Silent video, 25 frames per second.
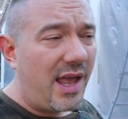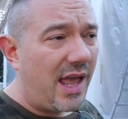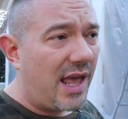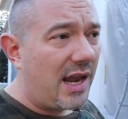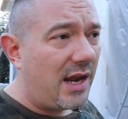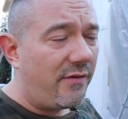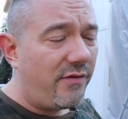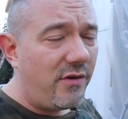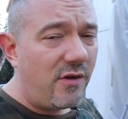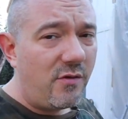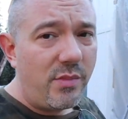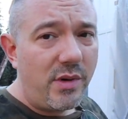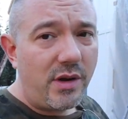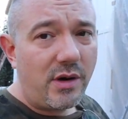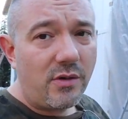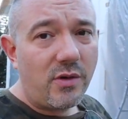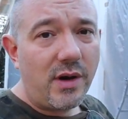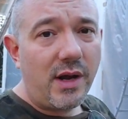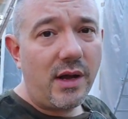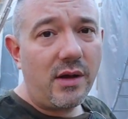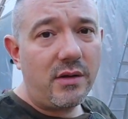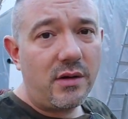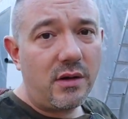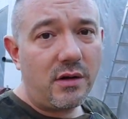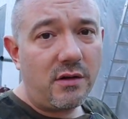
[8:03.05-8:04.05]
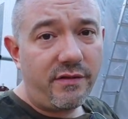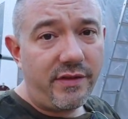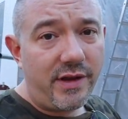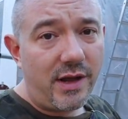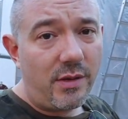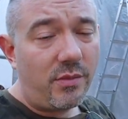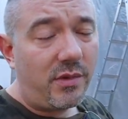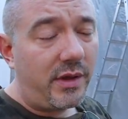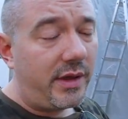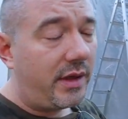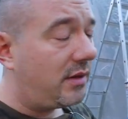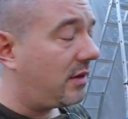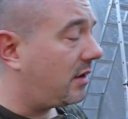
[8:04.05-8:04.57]
And if you've been around our
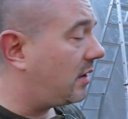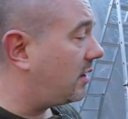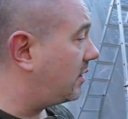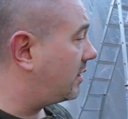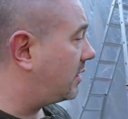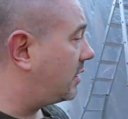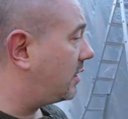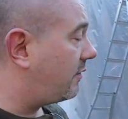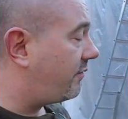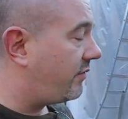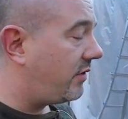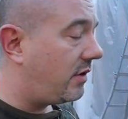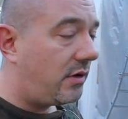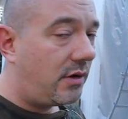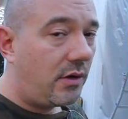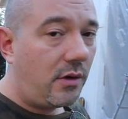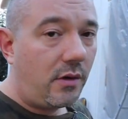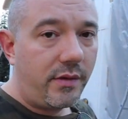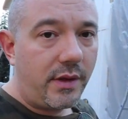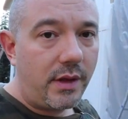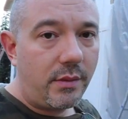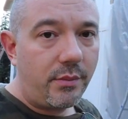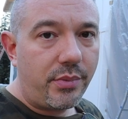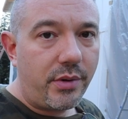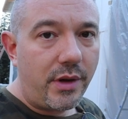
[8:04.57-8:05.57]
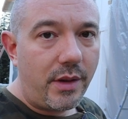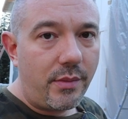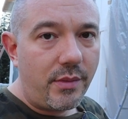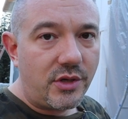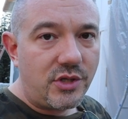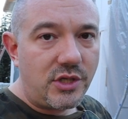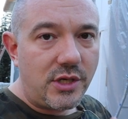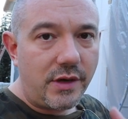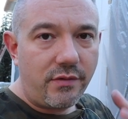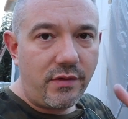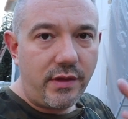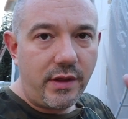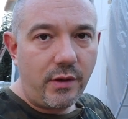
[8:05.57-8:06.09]
family long enough, you know that pretty
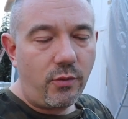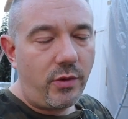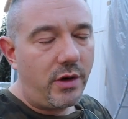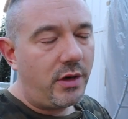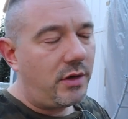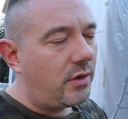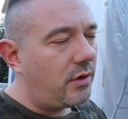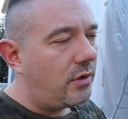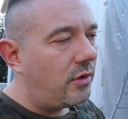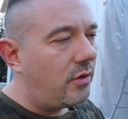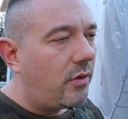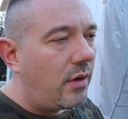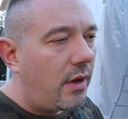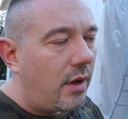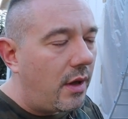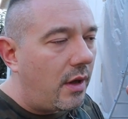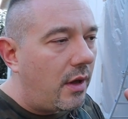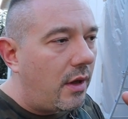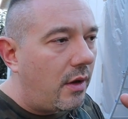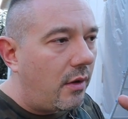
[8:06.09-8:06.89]
much everything we do,